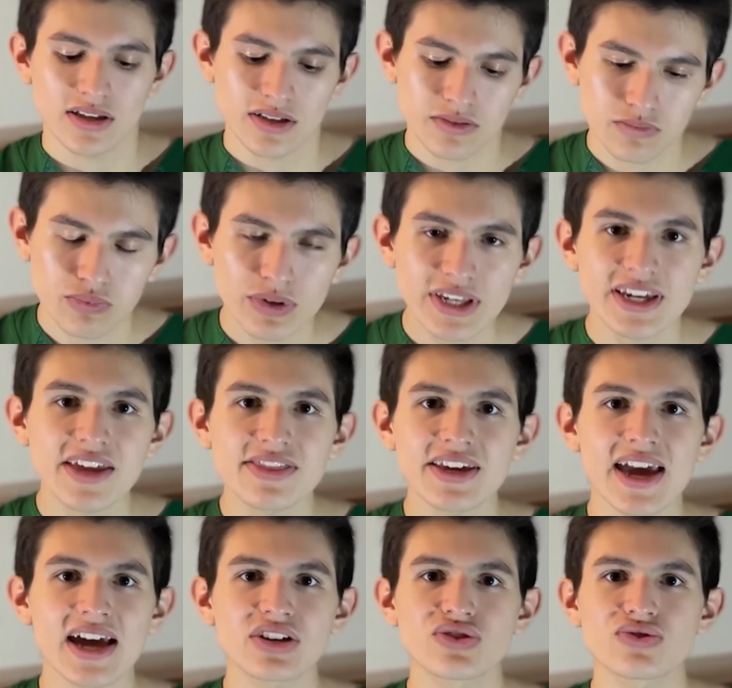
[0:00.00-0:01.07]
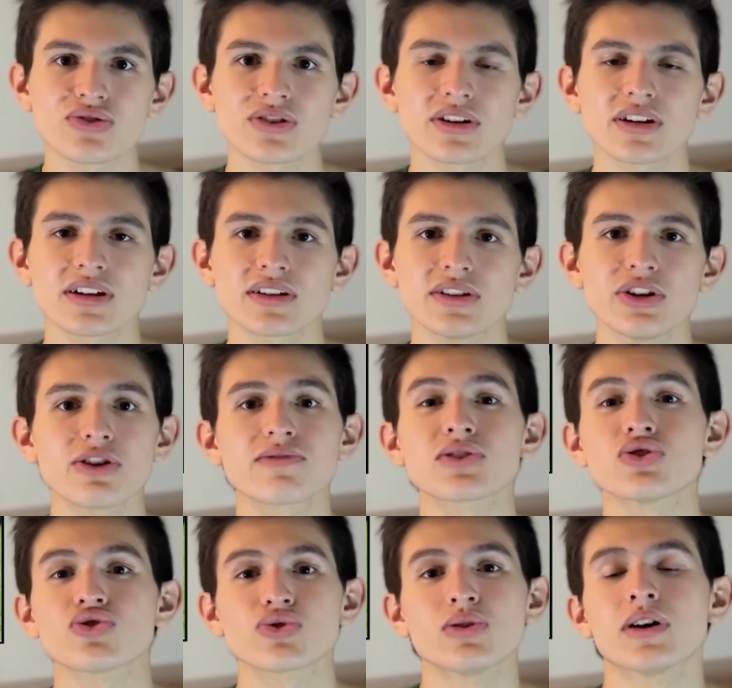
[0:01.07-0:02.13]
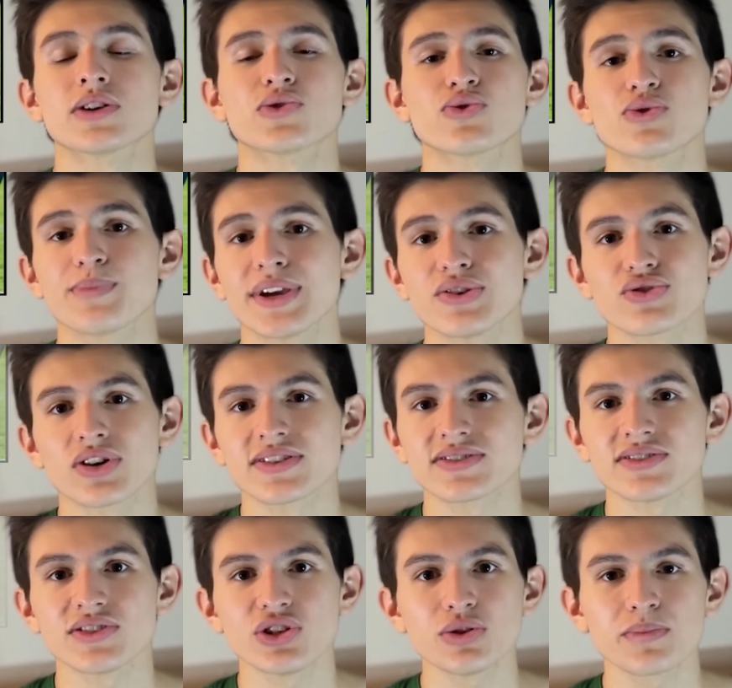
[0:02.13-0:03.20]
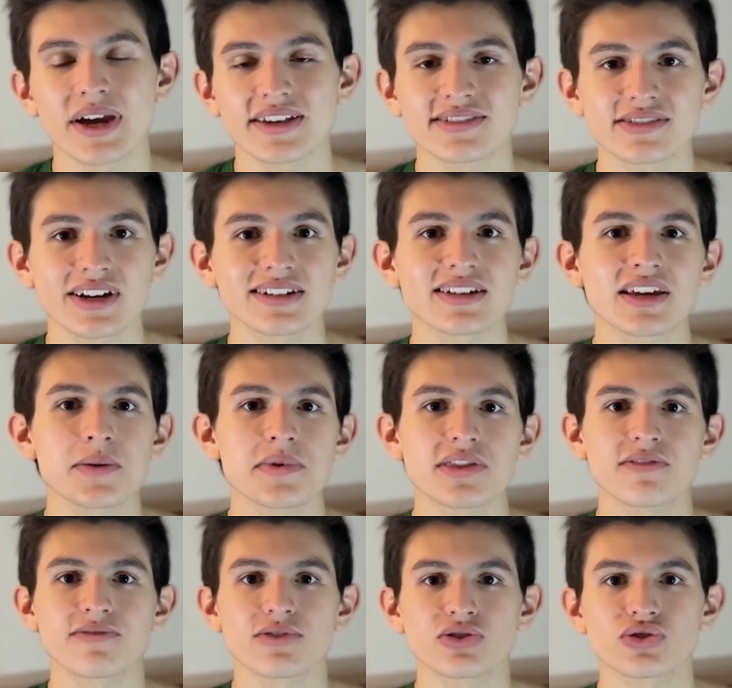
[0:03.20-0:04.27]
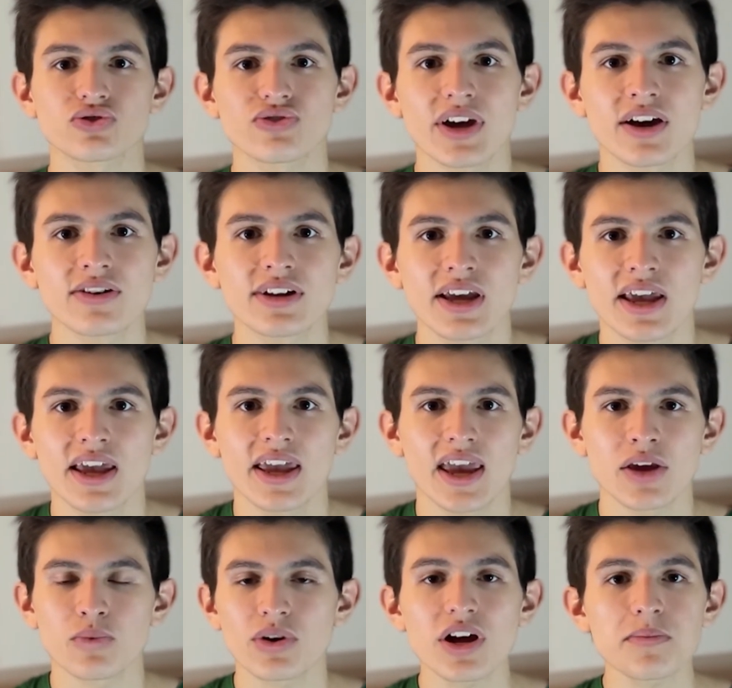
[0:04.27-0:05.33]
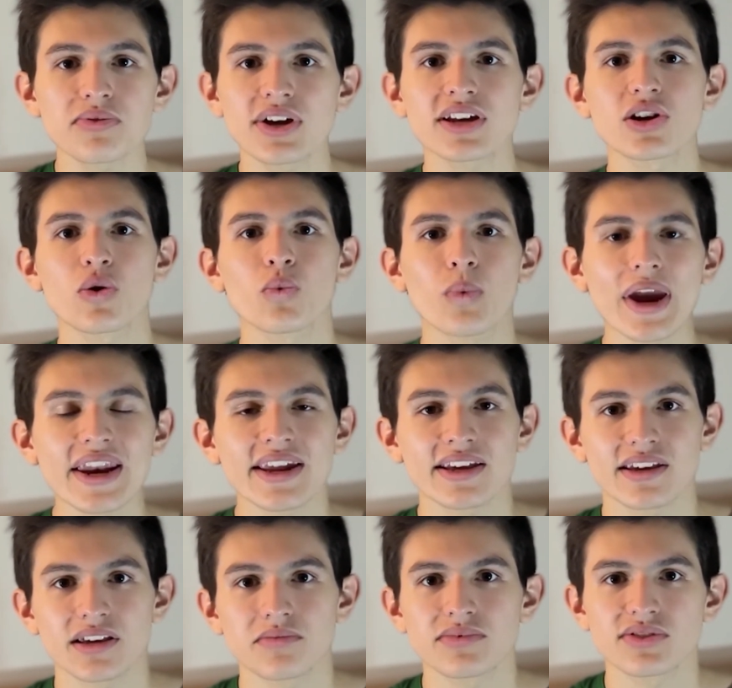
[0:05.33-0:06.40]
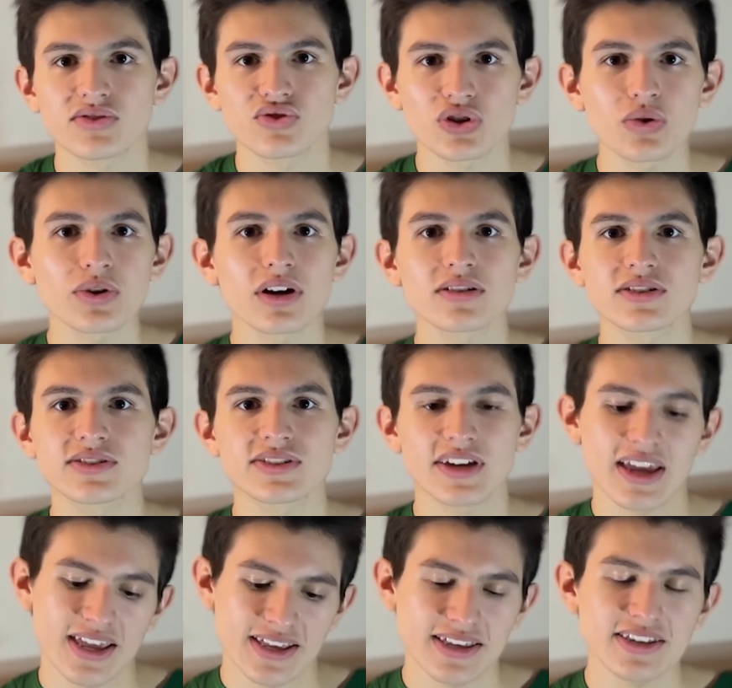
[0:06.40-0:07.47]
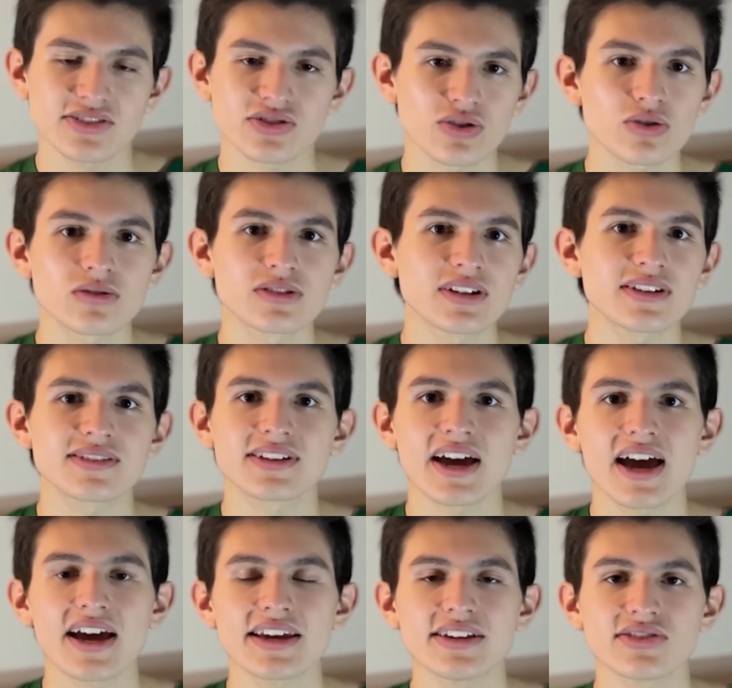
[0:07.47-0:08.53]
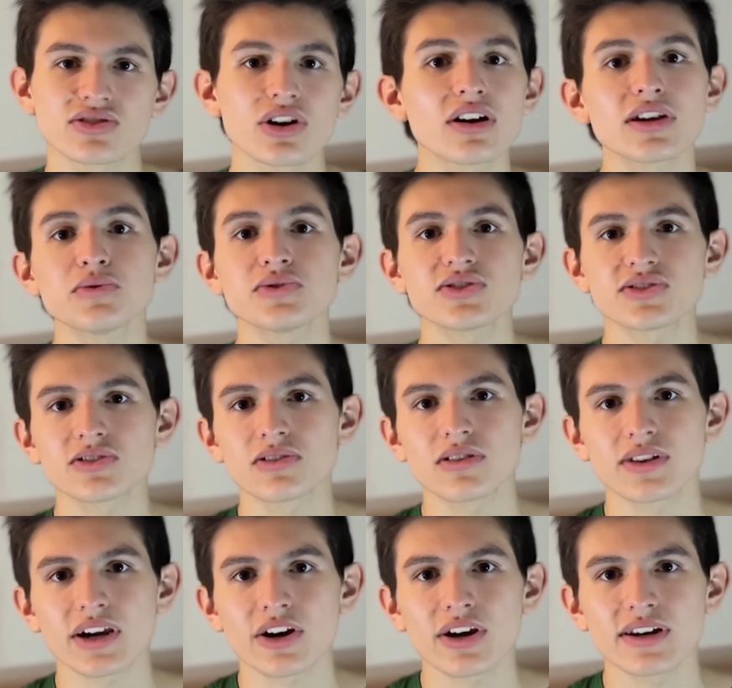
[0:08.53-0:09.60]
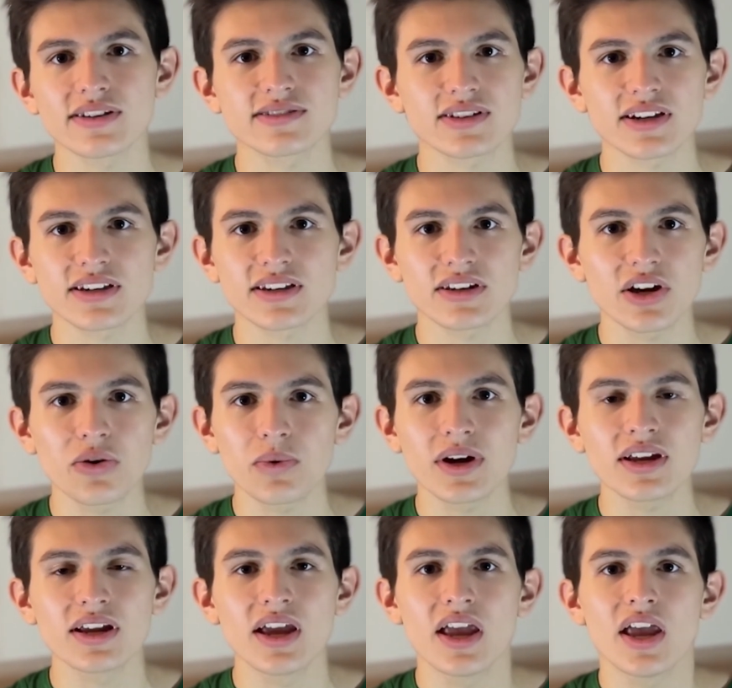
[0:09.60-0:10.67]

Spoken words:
We get the extra year of control under Jermaine Johnson, too, by selecting him in the first round. And we're not playing no waiting games. Joe Douglas, he circled in his guy. He saw he was still there. And he's like, you know what?